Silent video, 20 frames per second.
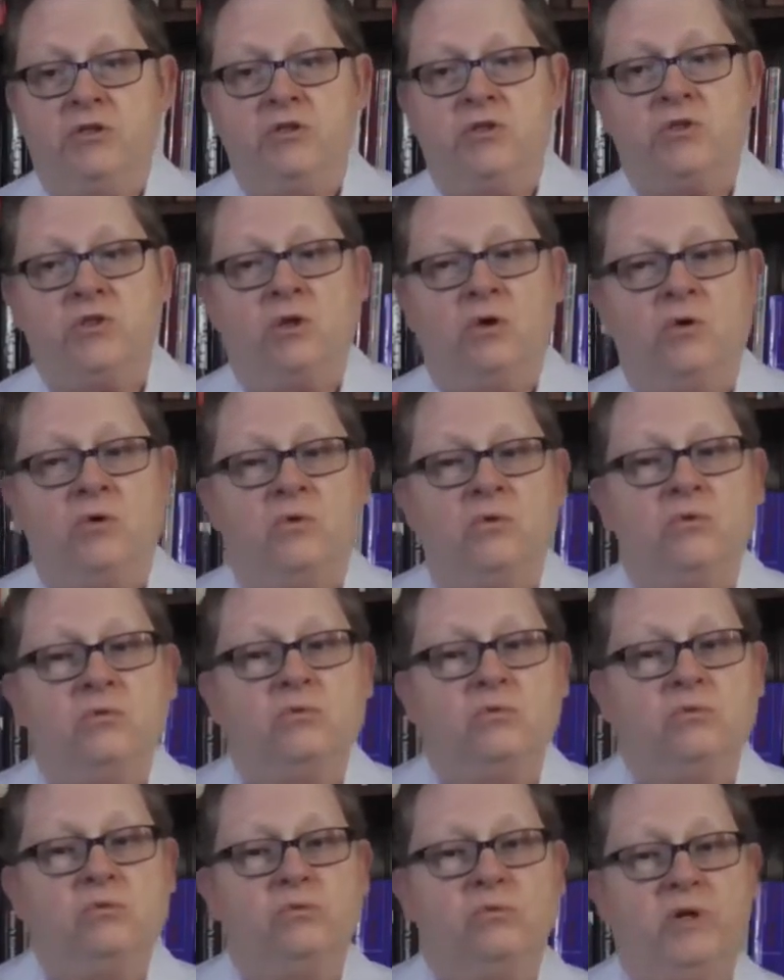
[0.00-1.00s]
So
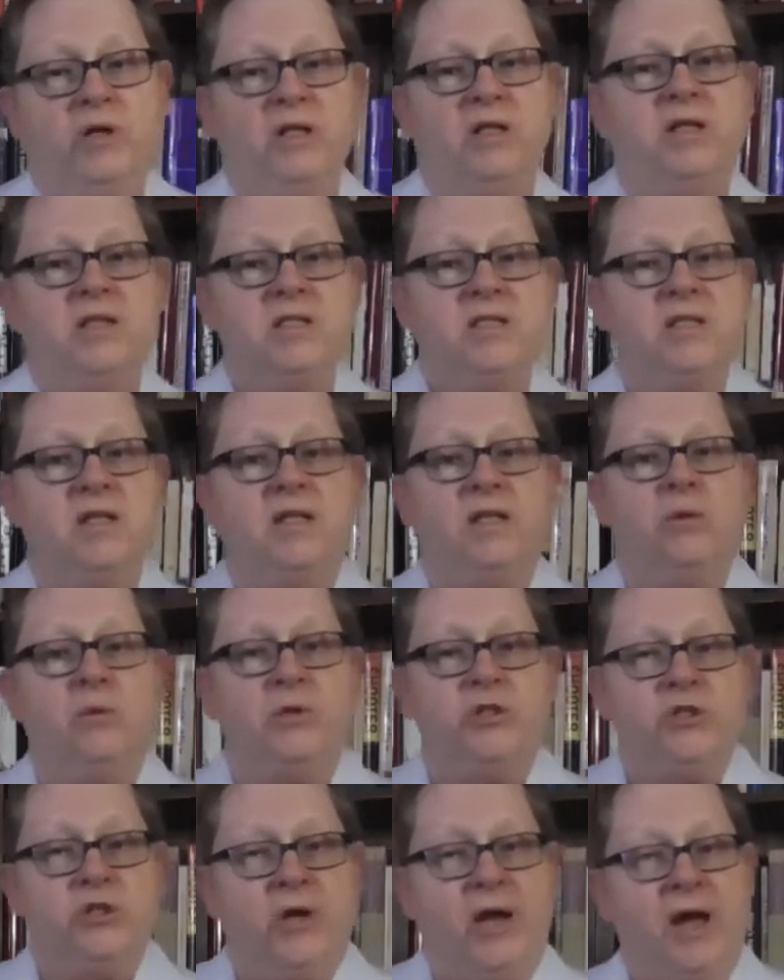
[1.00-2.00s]
realistically,
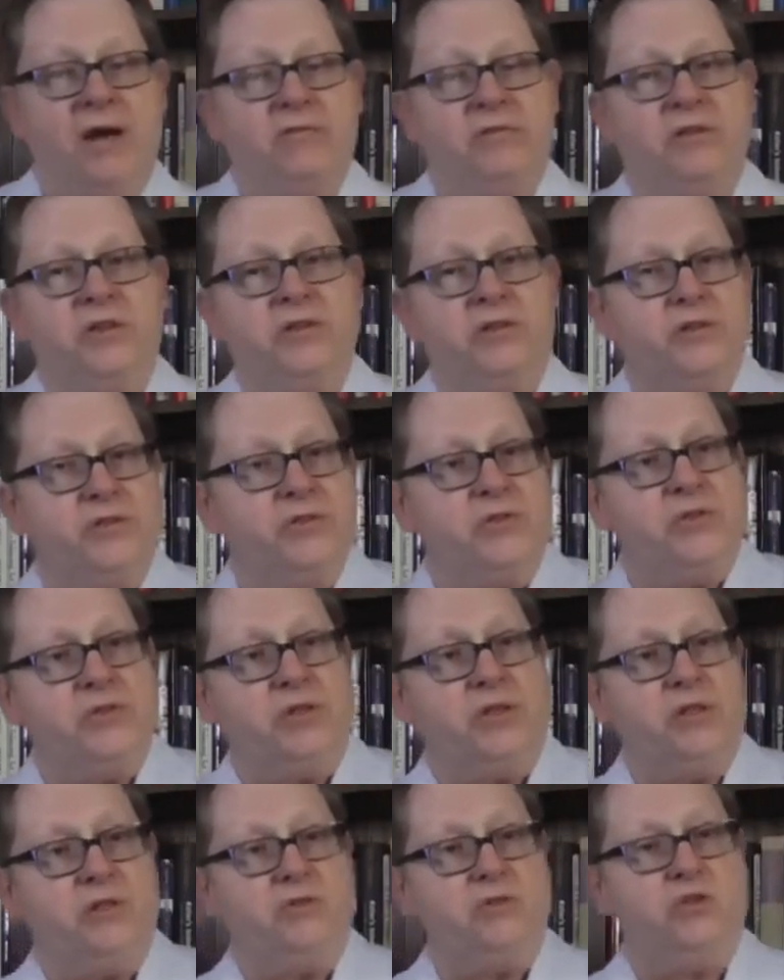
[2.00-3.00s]
what you have here
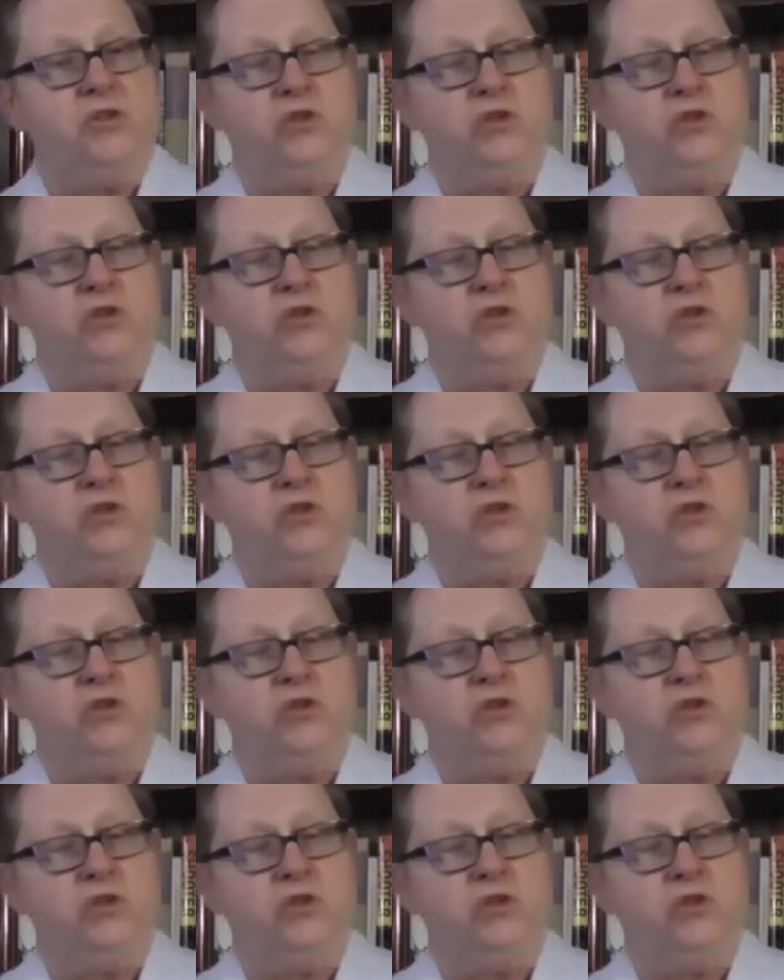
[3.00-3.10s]
is